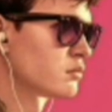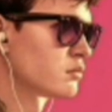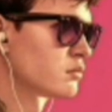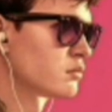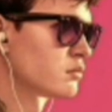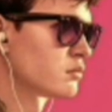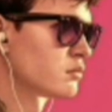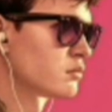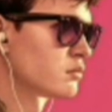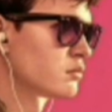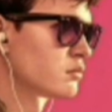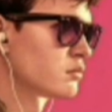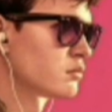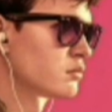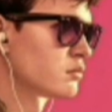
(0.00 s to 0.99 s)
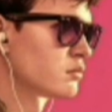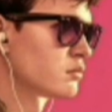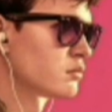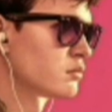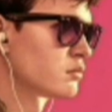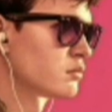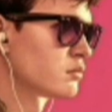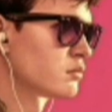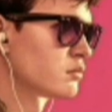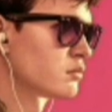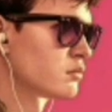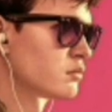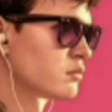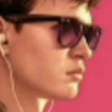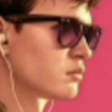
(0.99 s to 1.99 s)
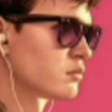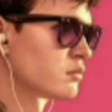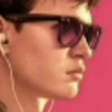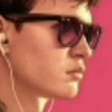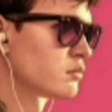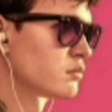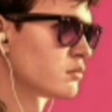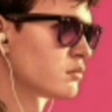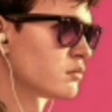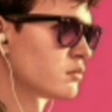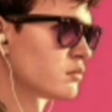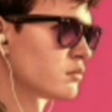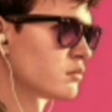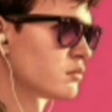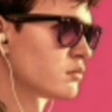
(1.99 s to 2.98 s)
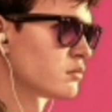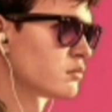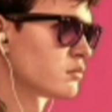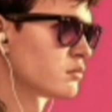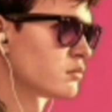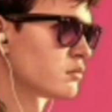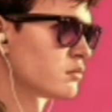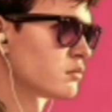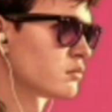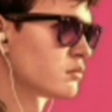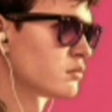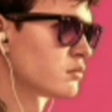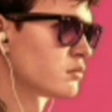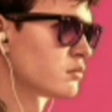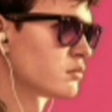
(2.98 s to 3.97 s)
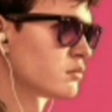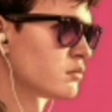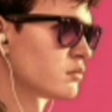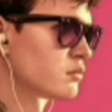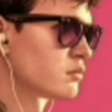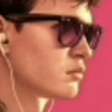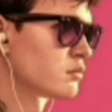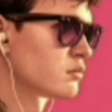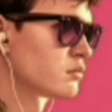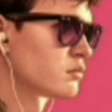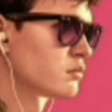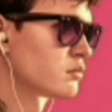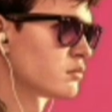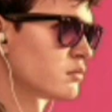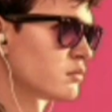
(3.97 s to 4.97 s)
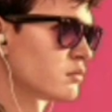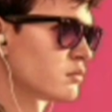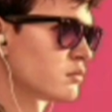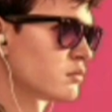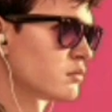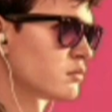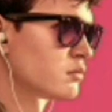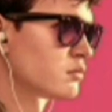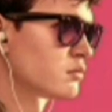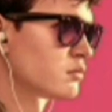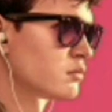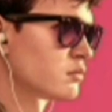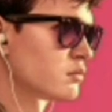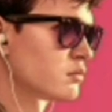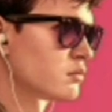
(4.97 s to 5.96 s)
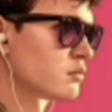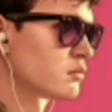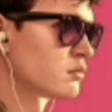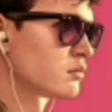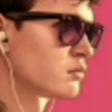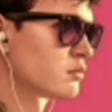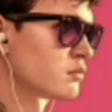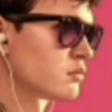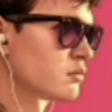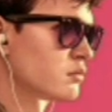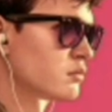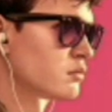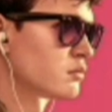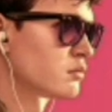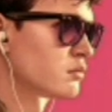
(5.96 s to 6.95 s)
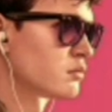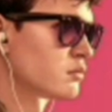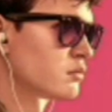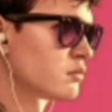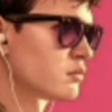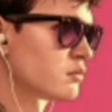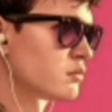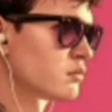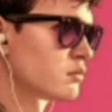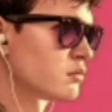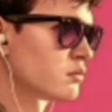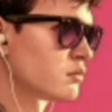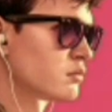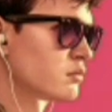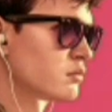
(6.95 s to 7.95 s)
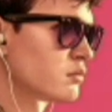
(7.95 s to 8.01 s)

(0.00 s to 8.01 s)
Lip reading: [no speech]